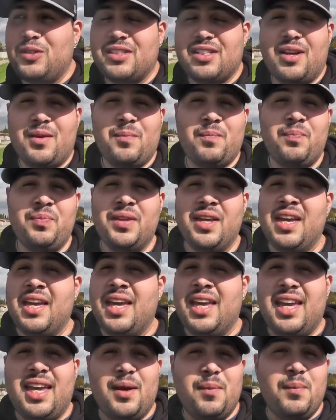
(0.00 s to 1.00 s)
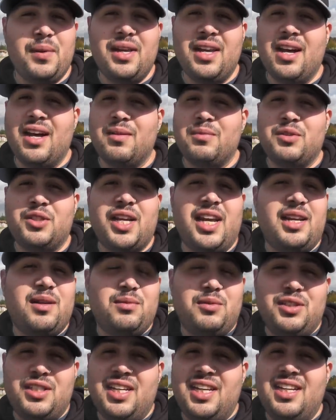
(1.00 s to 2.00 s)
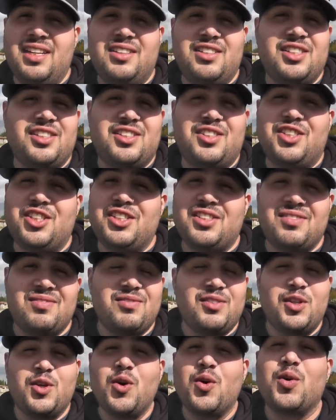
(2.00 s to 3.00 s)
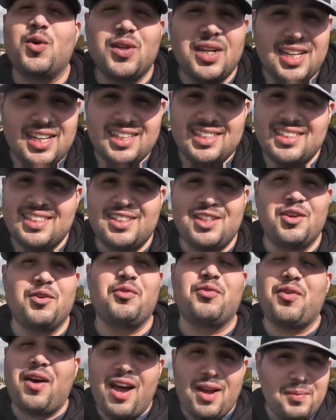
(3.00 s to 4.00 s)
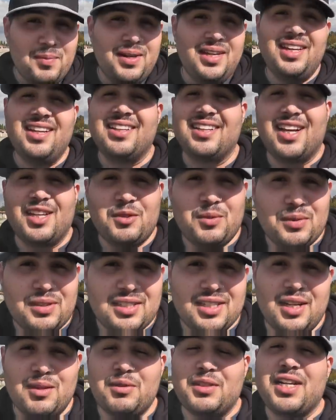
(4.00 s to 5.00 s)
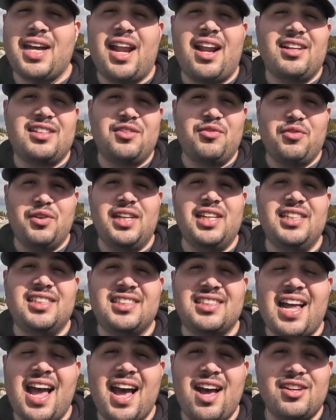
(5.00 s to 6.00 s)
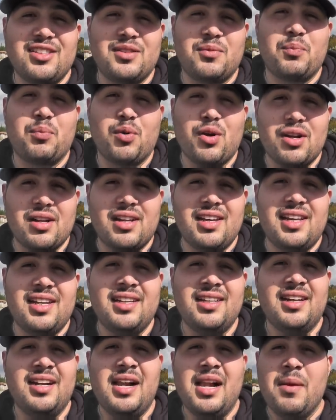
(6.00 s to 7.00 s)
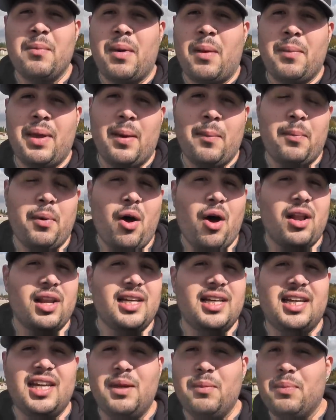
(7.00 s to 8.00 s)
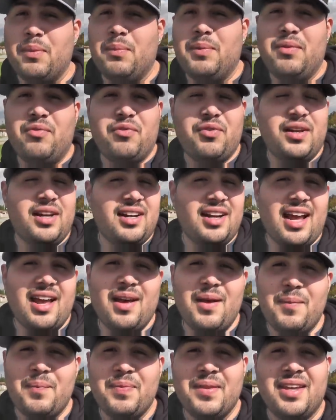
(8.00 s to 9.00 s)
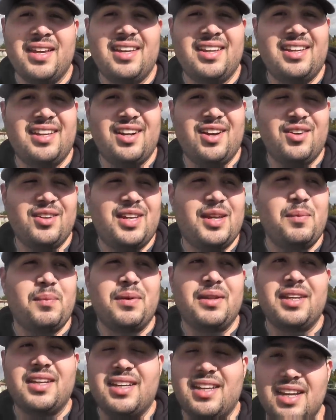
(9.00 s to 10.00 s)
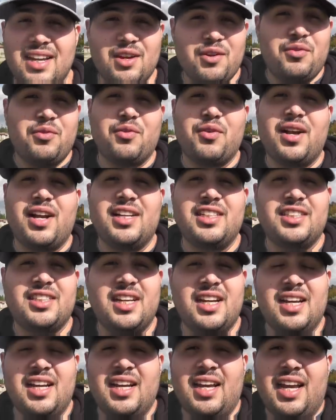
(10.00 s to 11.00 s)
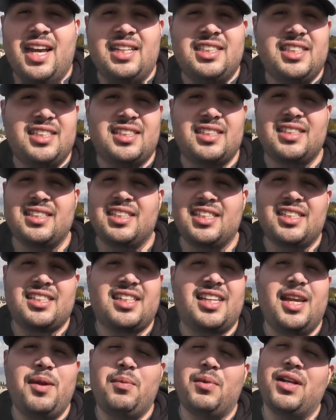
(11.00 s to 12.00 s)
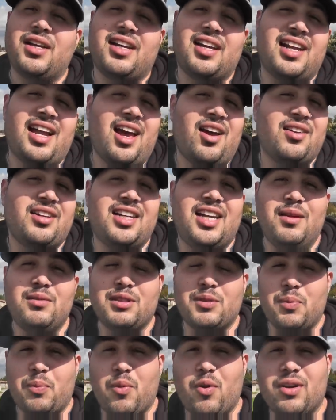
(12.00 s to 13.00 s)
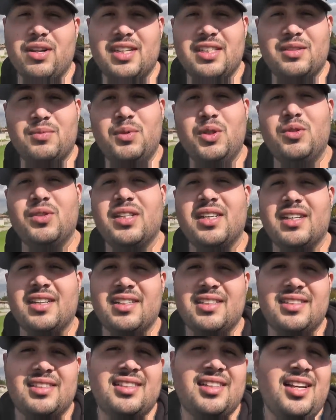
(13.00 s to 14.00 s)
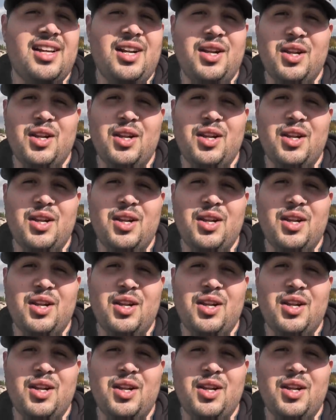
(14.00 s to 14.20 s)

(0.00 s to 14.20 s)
something, hit me up. Jacob G, just Google it. You'll find me. That's what's up. Shout out to Vinny Styles in Brooklyn. My man Paulie keeping me fitted up, you know, keeping the gear fresh. And just keep looking out and keep supporting this music, because